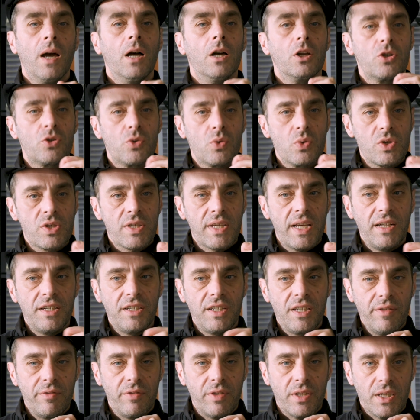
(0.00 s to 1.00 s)
TrueScale
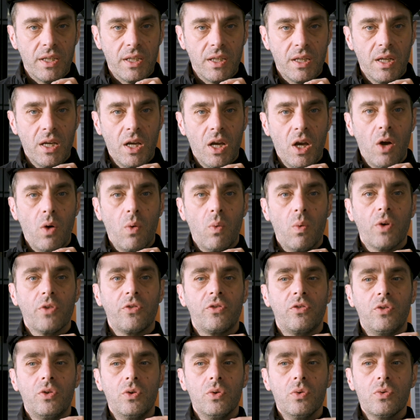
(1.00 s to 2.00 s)
TV
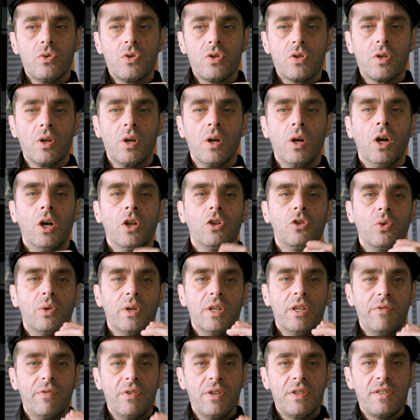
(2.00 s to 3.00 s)
was used to
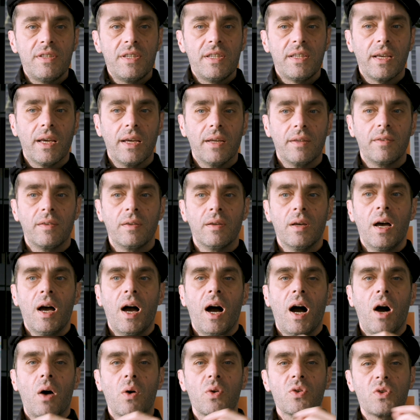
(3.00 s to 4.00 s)
investigate
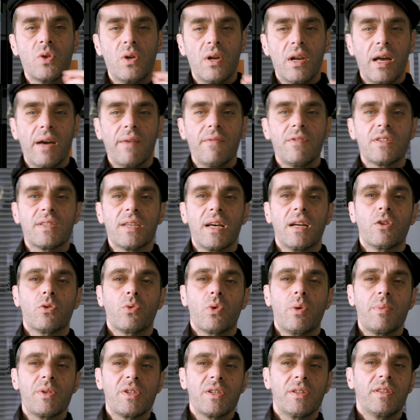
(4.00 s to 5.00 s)
how the lifestyle
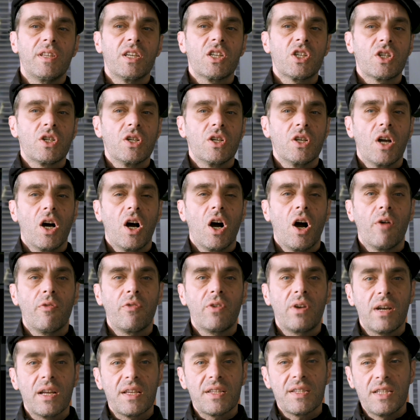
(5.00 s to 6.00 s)
representation of
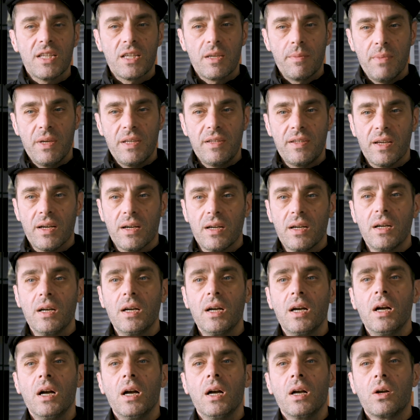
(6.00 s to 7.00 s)
classic media
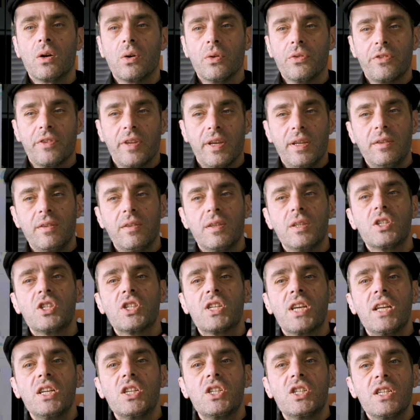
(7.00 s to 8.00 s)
content
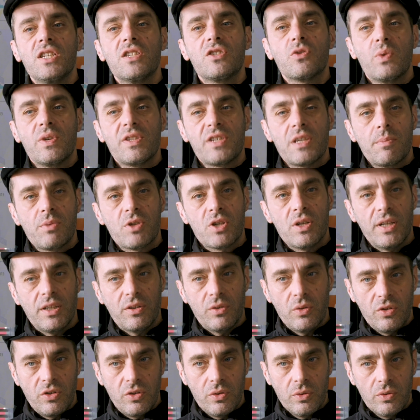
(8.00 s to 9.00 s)
changes reception
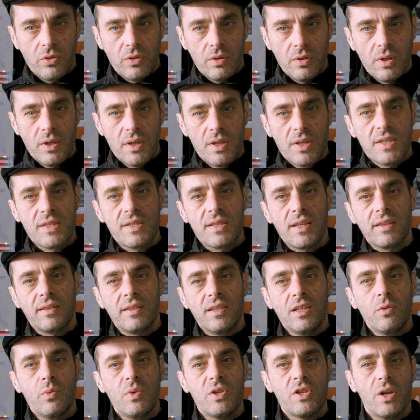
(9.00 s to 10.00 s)
attitude,
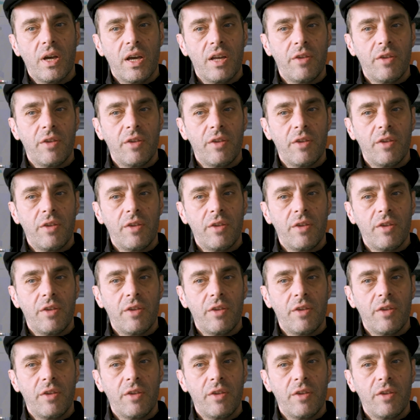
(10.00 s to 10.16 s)
starting with the